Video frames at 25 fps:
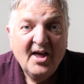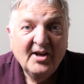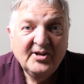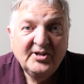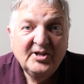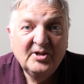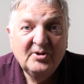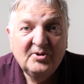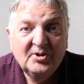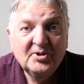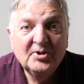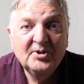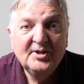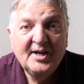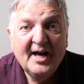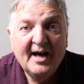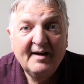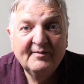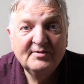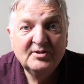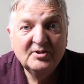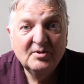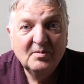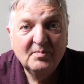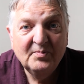You could
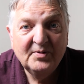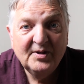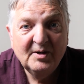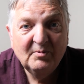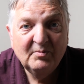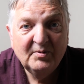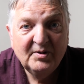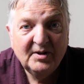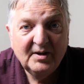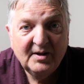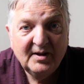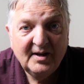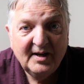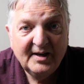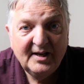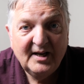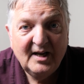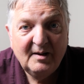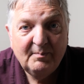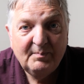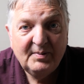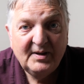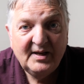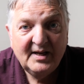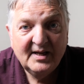have something with an
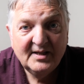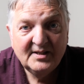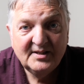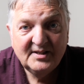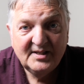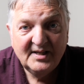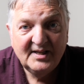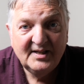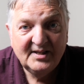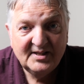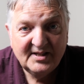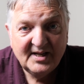APS-C